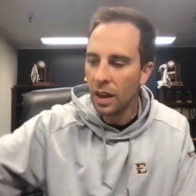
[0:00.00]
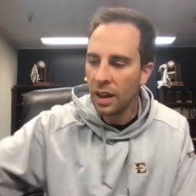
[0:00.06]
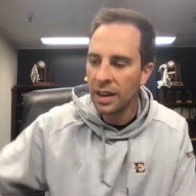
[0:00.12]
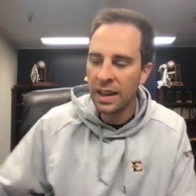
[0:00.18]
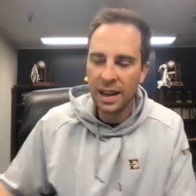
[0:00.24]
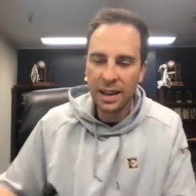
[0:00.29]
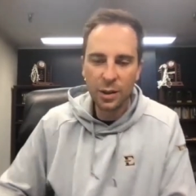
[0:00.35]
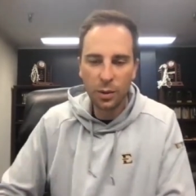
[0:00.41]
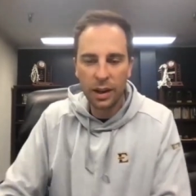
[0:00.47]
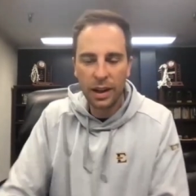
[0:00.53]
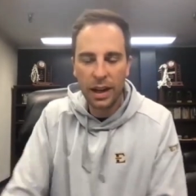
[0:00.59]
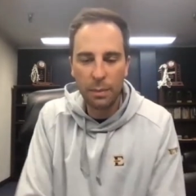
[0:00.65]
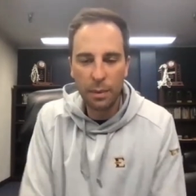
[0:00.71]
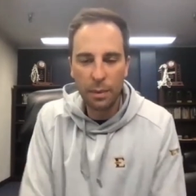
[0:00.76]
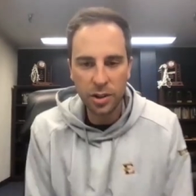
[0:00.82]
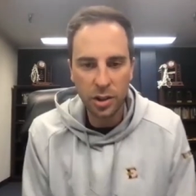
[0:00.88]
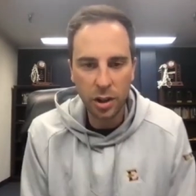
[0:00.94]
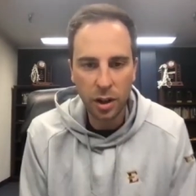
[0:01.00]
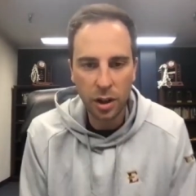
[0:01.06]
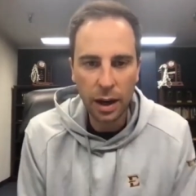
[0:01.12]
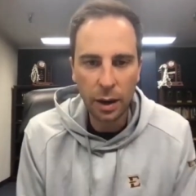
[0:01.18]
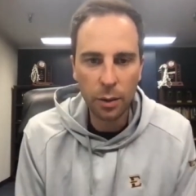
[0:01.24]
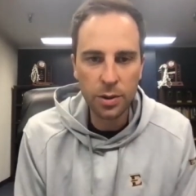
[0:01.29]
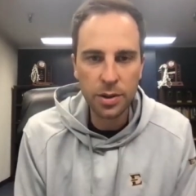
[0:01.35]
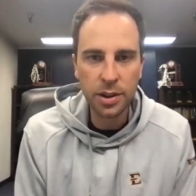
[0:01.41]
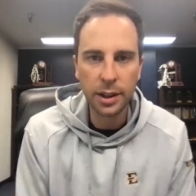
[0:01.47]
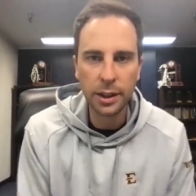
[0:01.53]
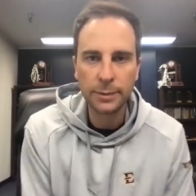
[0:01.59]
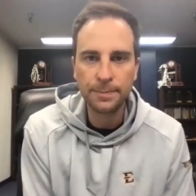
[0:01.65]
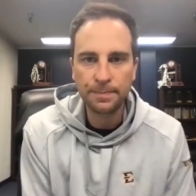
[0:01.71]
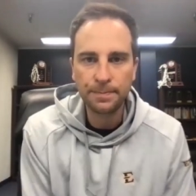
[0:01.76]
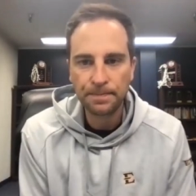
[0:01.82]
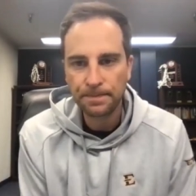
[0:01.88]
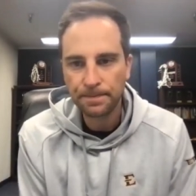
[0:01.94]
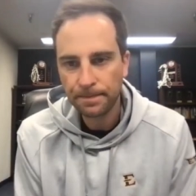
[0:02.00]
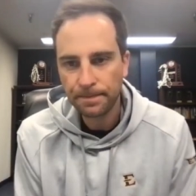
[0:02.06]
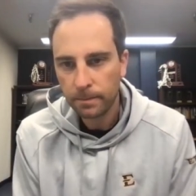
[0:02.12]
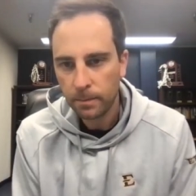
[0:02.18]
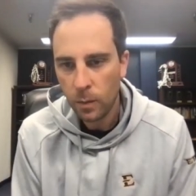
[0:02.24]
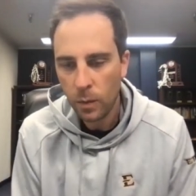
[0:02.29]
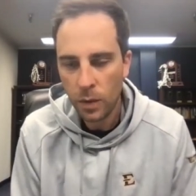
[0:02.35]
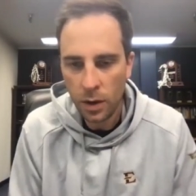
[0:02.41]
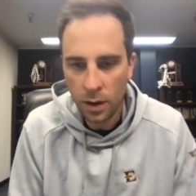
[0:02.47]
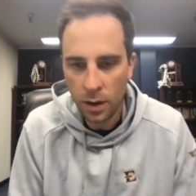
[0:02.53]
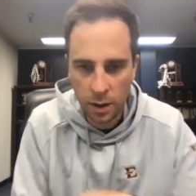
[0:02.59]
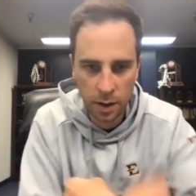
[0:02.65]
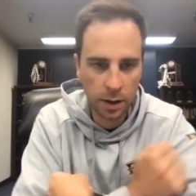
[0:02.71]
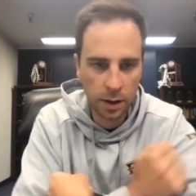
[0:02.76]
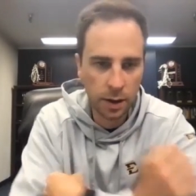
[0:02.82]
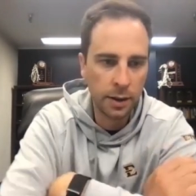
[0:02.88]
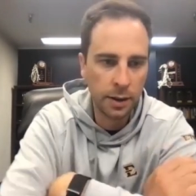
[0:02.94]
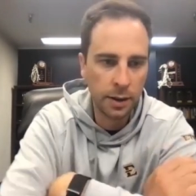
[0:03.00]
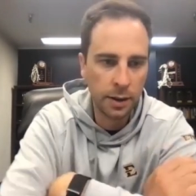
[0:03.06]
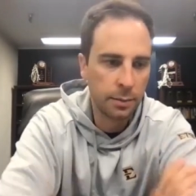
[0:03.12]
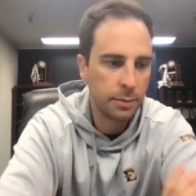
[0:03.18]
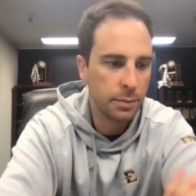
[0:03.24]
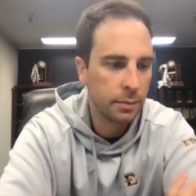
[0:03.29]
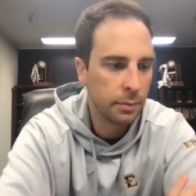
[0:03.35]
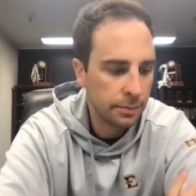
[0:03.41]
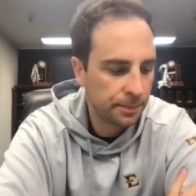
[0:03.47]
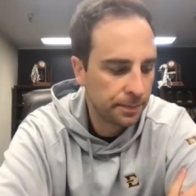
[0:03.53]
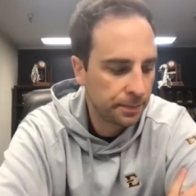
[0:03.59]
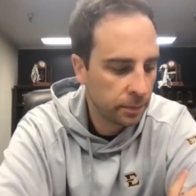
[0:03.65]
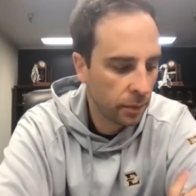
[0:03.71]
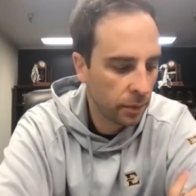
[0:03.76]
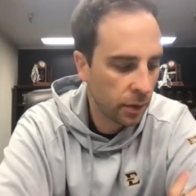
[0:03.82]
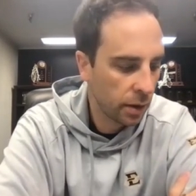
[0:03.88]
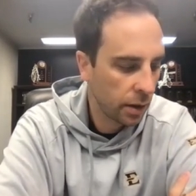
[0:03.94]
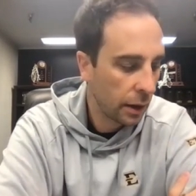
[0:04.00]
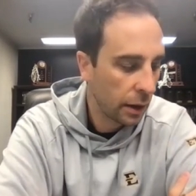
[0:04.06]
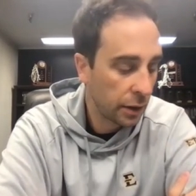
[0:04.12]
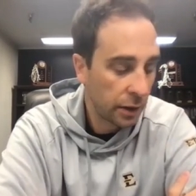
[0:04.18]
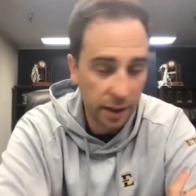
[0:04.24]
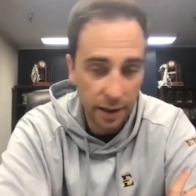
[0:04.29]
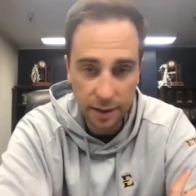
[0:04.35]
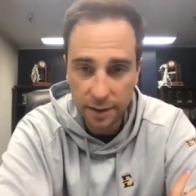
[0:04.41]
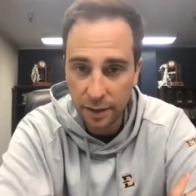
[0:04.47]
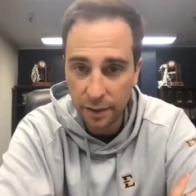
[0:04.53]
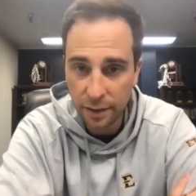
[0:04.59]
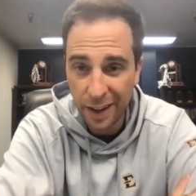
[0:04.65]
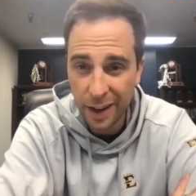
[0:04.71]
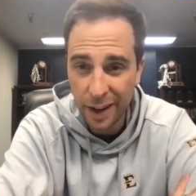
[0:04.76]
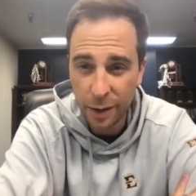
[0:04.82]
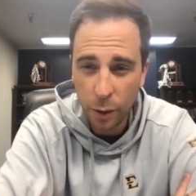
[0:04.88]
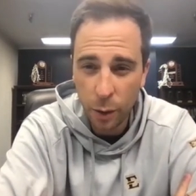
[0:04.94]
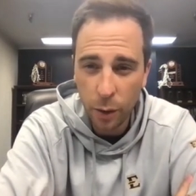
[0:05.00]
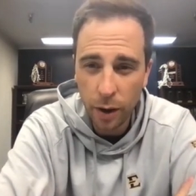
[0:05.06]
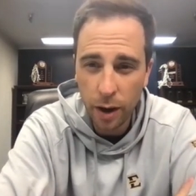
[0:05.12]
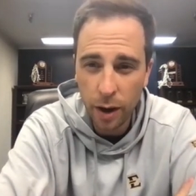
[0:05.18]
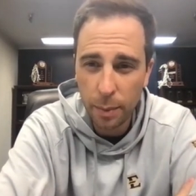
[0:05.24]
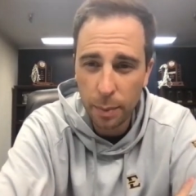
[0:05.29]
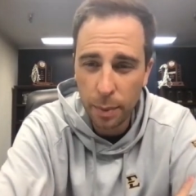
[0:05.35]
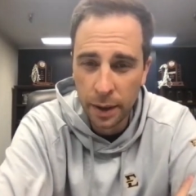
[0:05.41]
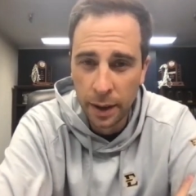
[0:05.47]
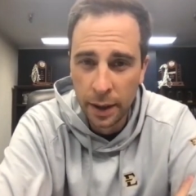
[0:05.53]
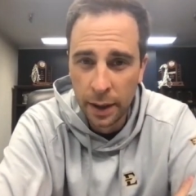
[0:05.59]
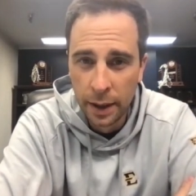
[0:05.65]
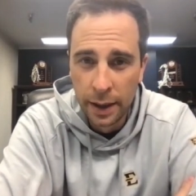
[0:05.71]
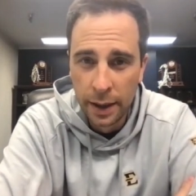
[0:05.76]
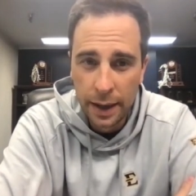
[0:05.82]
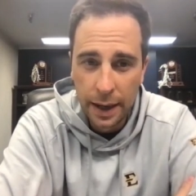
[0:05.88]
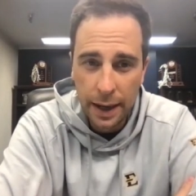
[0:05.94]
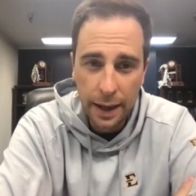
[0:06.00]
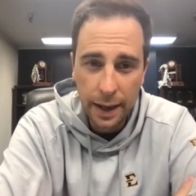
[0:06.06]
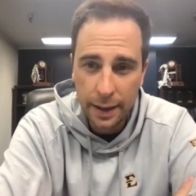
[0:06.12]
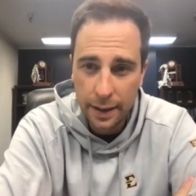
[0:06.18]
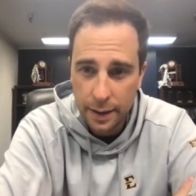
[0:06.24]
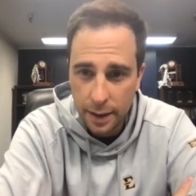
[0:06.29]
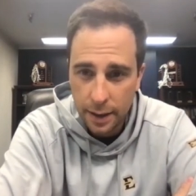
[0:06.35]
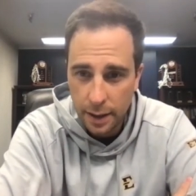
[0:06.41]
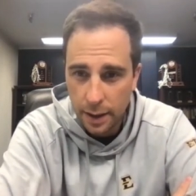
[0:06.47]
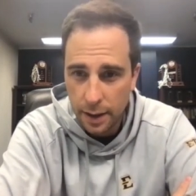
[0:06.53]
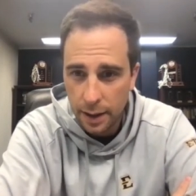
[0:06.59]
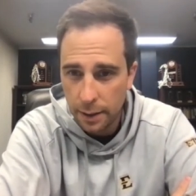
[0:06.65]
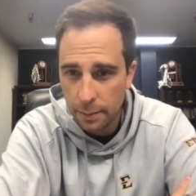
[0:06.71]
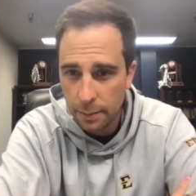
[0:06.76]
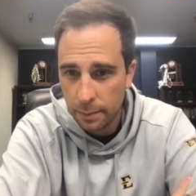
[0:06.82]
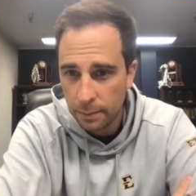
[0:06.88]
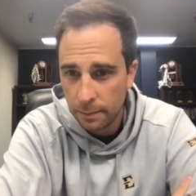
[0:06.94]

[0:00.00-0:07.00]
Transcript: Yeah, that's where I got my start. I was a, um, I was a Tennessee fan growing up, and um,